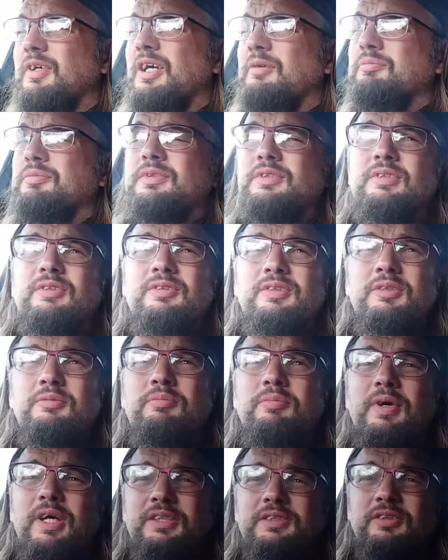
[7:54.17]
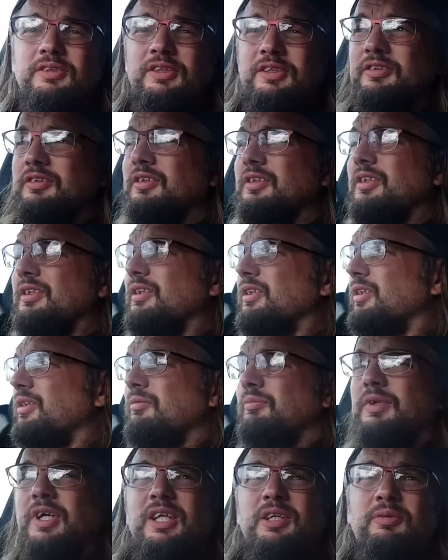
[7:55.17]
Absolutely bet on it.
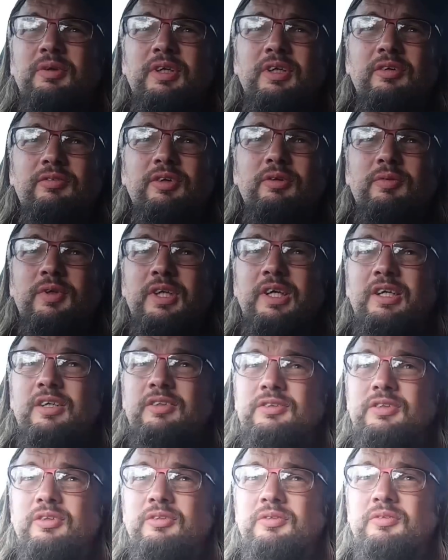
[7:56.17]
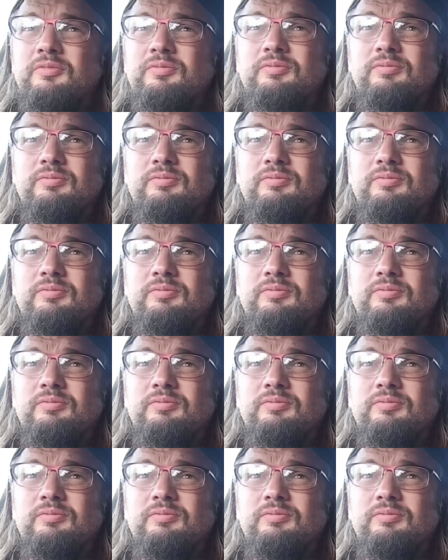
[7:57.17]
But anyway, I think we're there, so...